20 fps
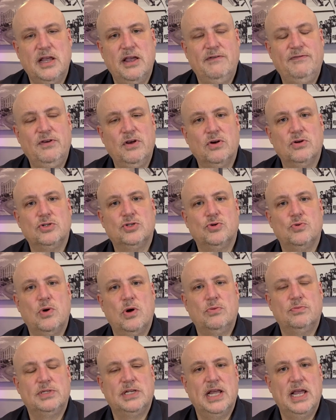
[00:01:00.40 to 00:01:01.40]
if you're
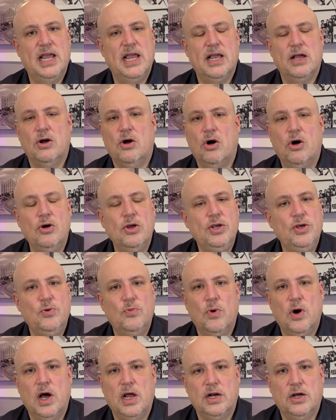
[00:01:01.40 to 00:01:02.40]
Jerome Tang, all you
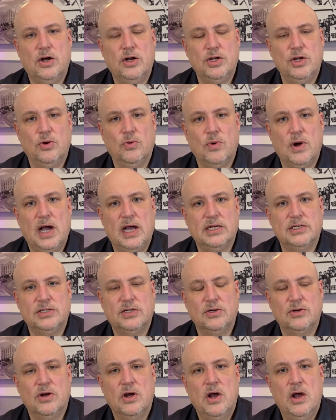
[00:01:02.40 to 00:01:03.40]
want on your
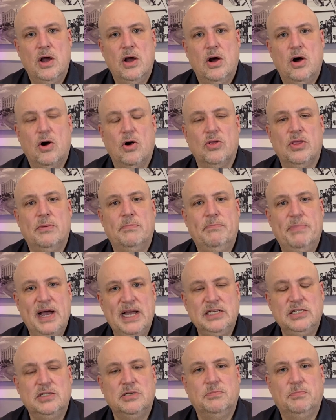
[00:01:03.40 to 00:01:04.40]
roster are the
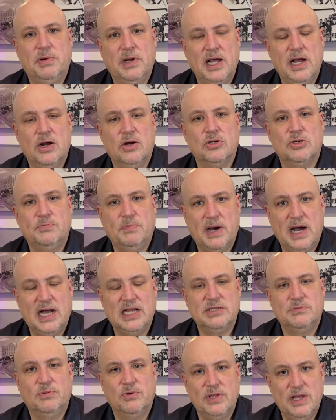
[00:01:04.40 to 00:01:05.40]
best players
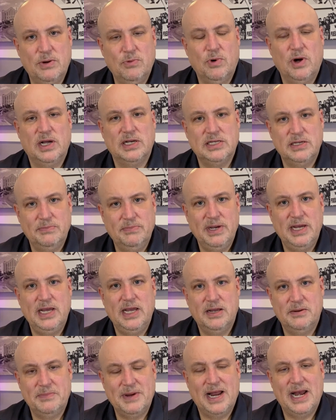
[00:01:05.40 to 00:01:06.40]
possible that want to
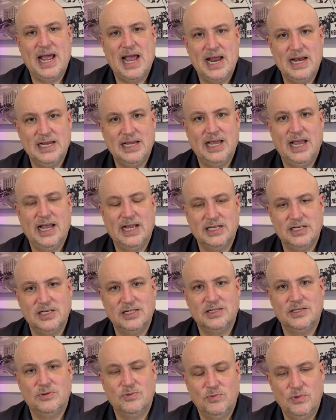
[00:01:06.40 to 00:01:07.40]
be in Manhattan,
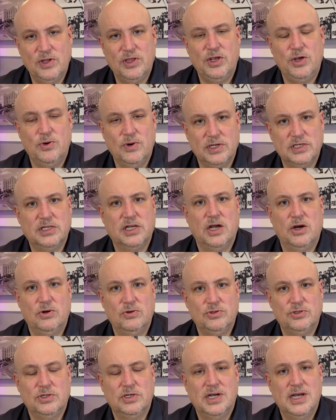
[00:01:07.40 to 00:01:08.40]
Kansas with you as
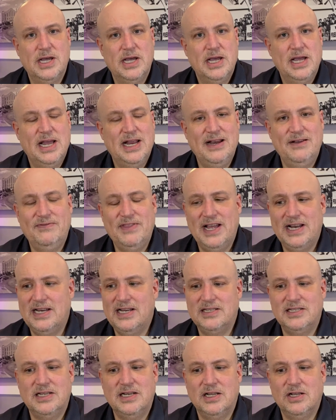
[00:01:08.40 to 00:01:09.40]
coach. And if that
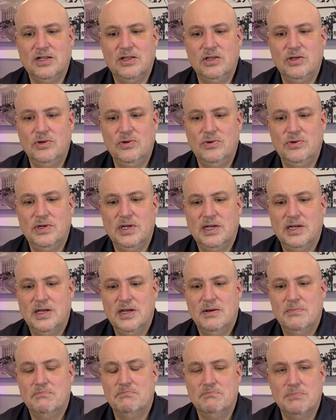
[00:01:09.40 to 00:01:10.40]
doesn't include
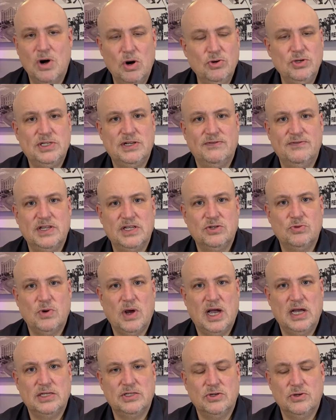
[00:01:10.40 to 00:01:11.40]
most of this
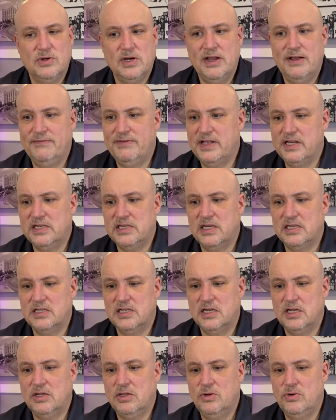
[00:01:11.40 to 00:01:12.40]
roster, if this
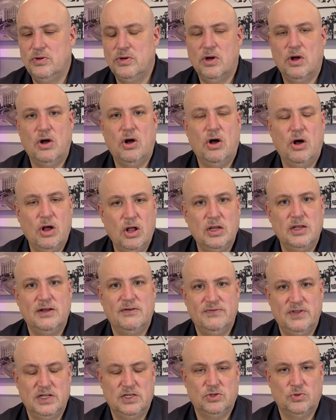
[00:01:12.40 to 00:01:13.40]
doesn't include all
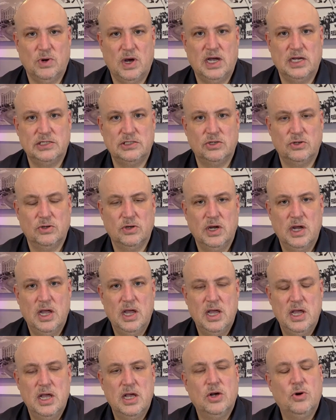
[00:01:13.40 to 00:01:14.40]
of this roster,
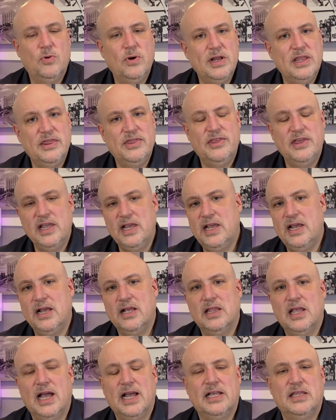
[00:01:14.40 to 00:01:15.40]
Quit
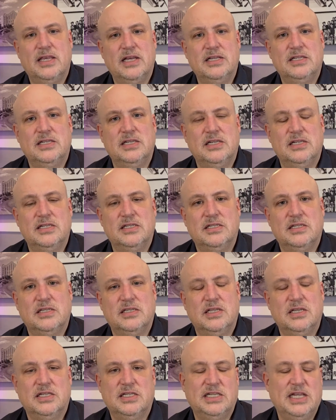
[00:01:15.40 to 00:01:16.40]
thinking like this is
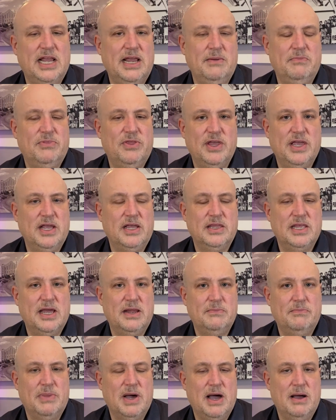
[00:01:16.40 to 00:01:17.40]
the same thing
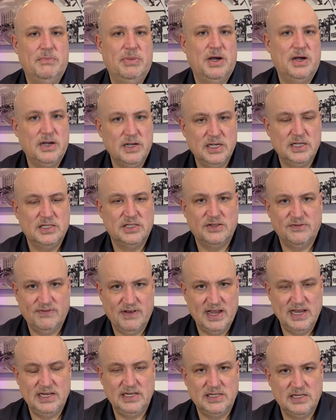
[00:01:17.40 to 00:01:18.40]
that Bob Huggins
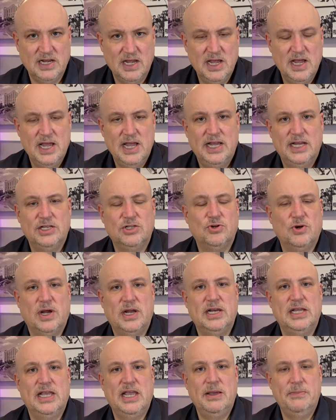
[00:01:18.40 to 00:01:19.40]
faced in
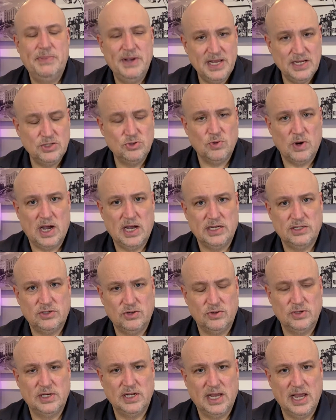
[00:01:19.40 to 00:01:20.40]
trying to keep his
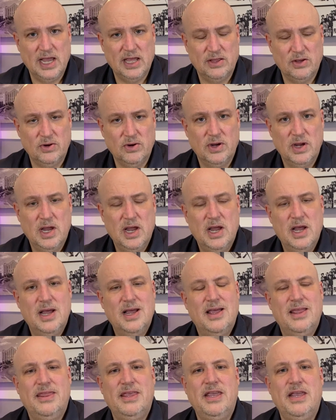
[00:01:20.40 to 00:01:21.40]
roster together.
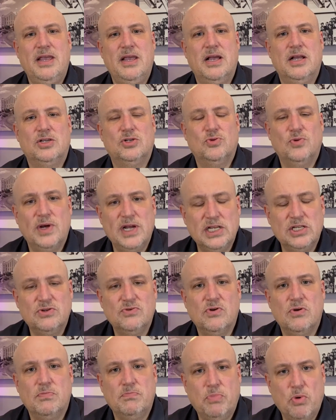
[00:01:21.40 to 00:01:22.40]
The
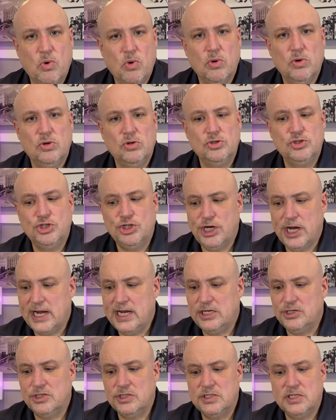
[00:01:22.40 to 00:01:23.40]
transfer portal
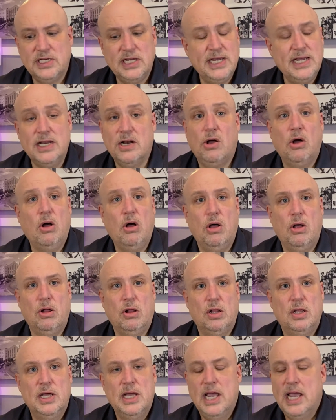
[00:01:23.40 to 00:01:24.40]
changes it
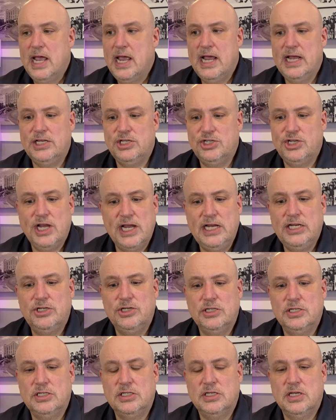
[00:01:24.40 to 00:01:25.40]
all. It
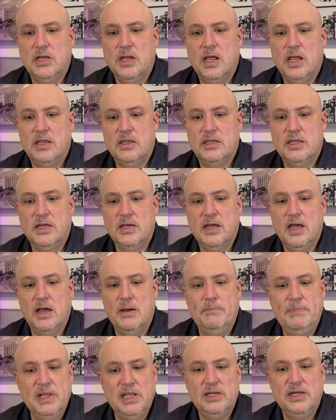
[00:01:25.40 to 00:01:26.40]
changes the
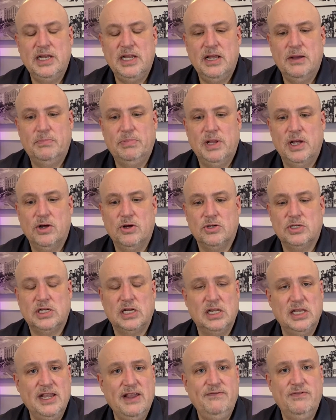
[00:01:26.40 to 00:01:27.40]
ability of players
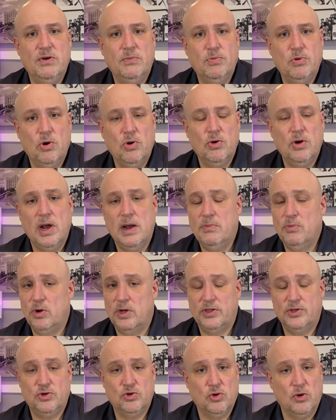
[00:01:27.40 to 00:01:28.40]
to leave your program
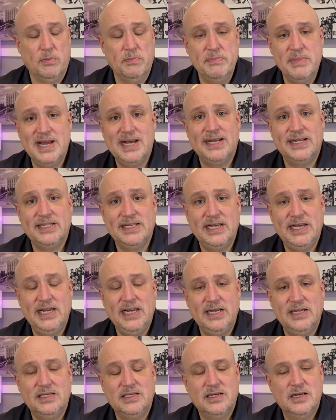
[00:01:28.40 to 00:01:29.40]
with tremendous
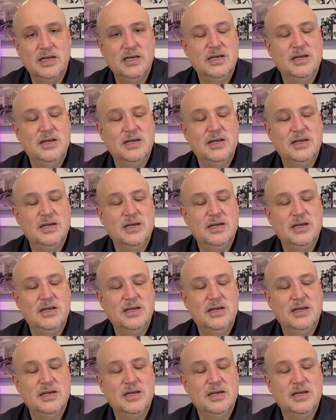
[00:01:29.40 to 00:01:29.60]
ease,